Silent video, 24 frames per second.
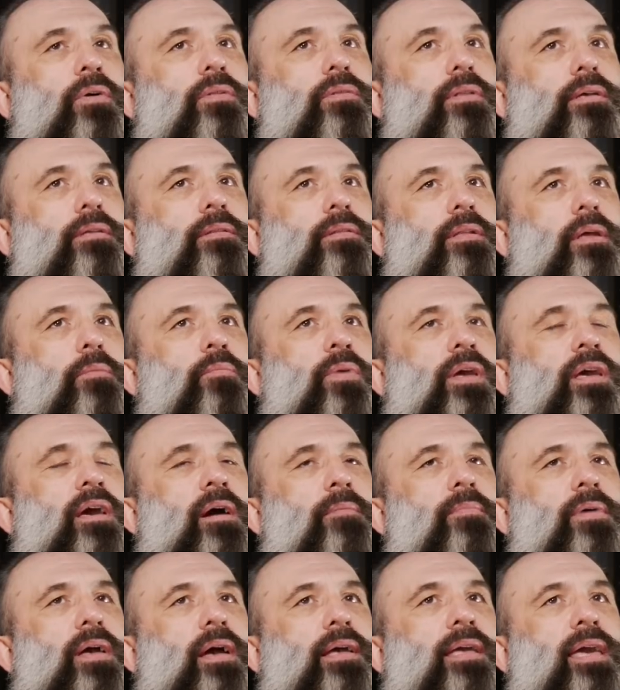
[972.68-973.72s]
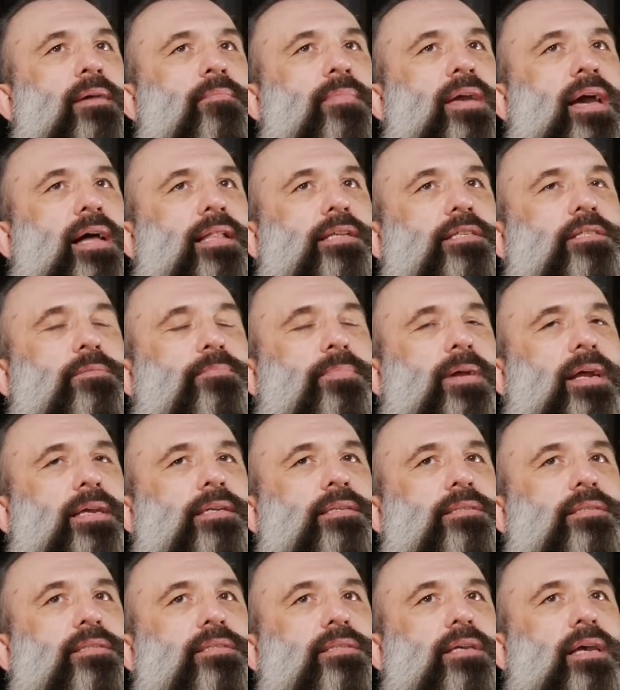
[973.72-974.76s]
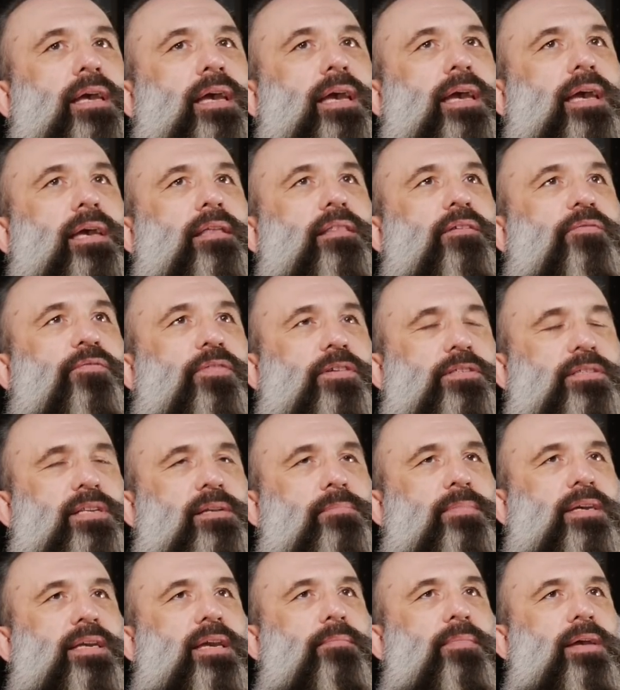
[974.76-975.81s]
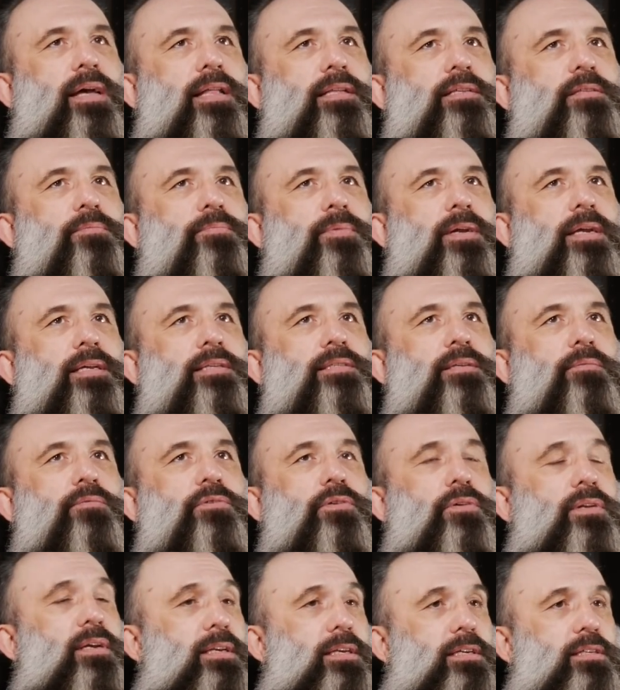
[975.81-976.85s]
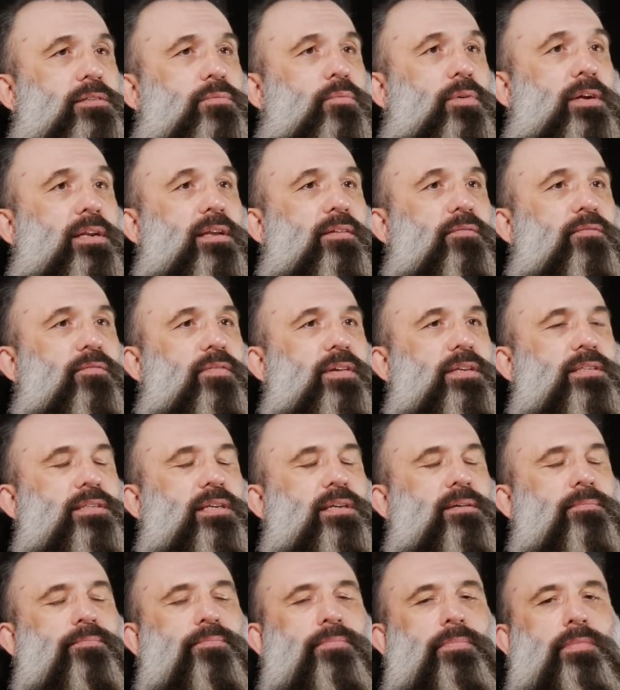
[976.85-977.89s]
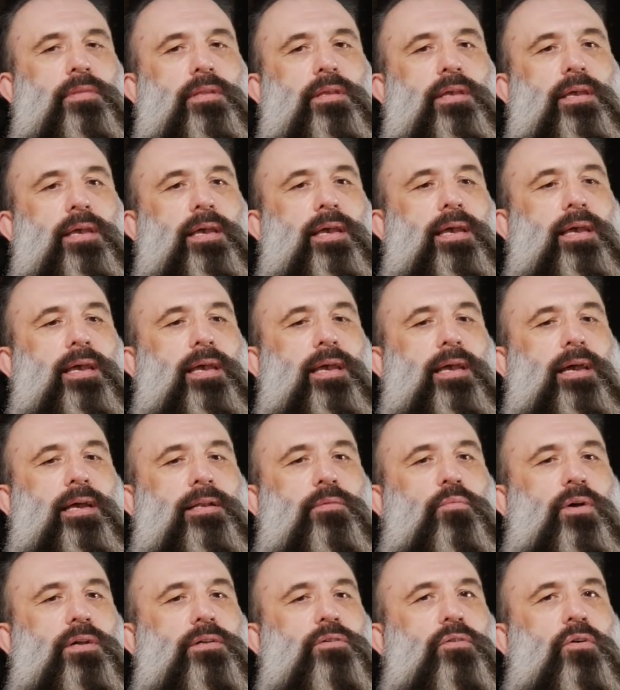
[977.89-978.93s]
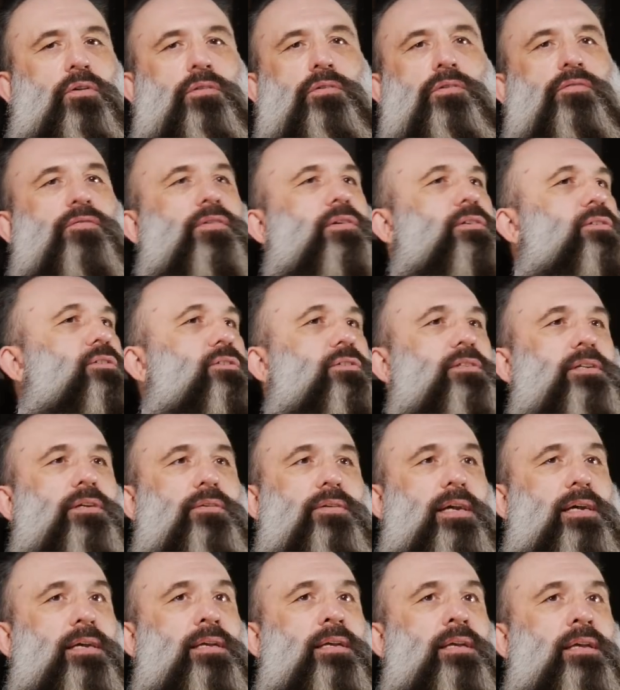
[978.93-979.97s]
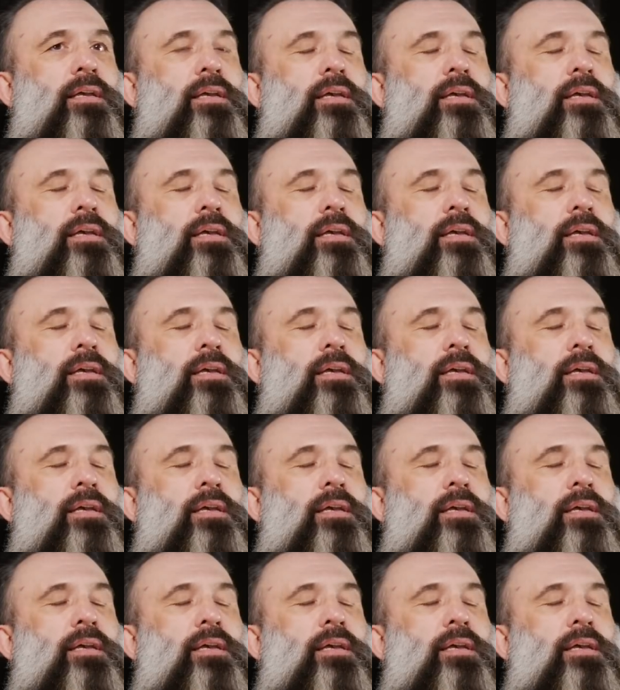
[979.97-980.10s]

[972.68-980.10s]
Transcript: well, I came to Alice Springs. The first time I came to Alice Springs, I was on a year's working visa. I'd worked all over Australia.